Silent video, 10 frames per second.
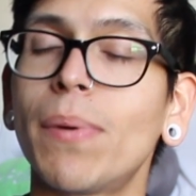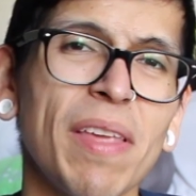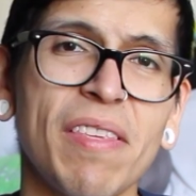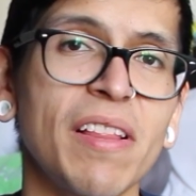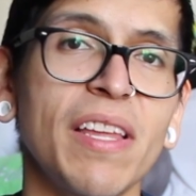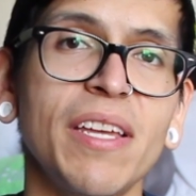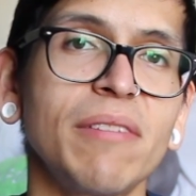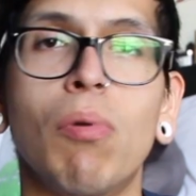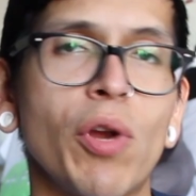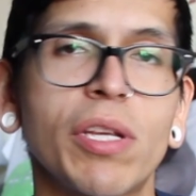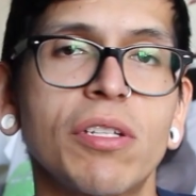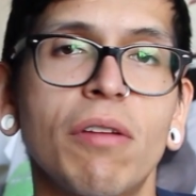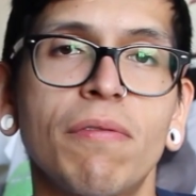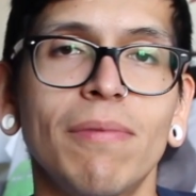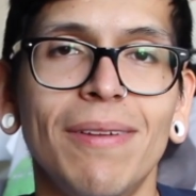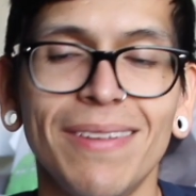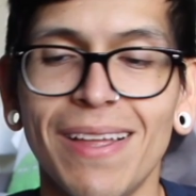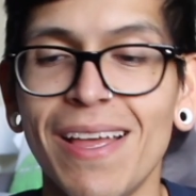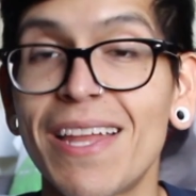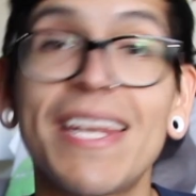Basically, boring stuff.
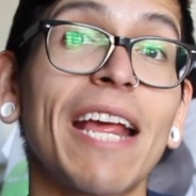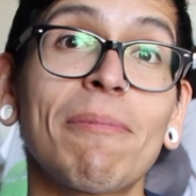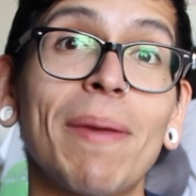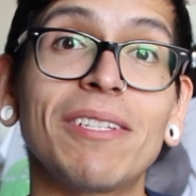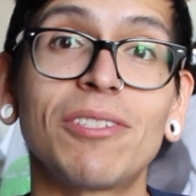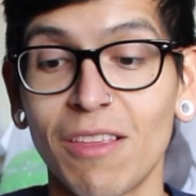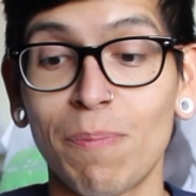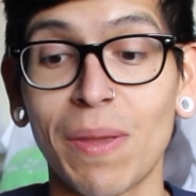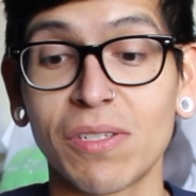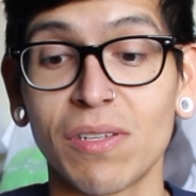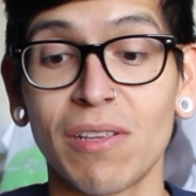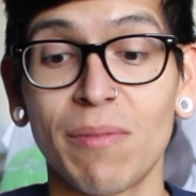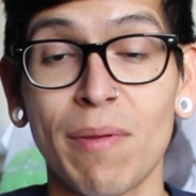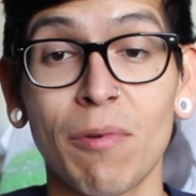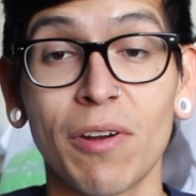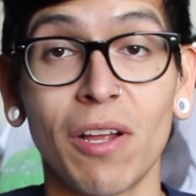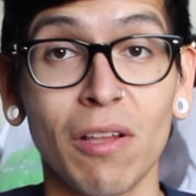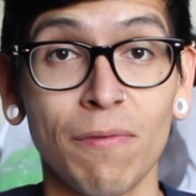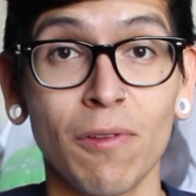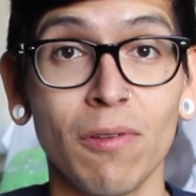Next page. This page is a little bit more
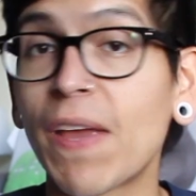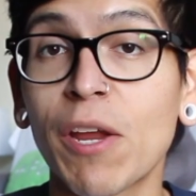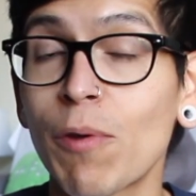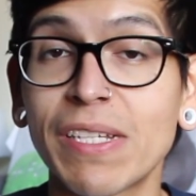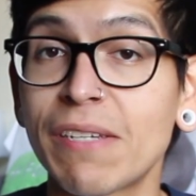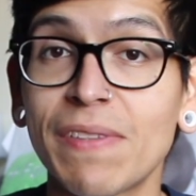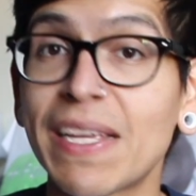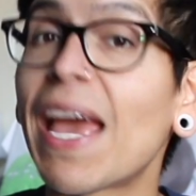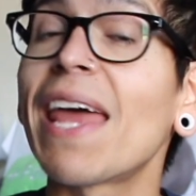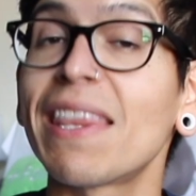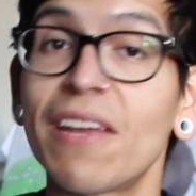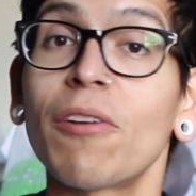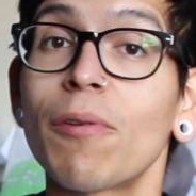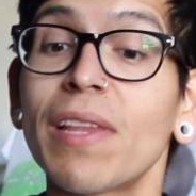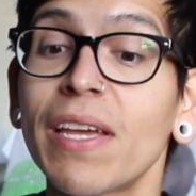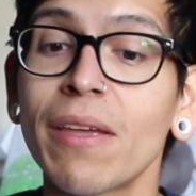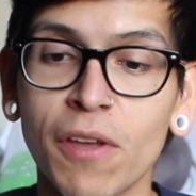colorful, figuratively and literally.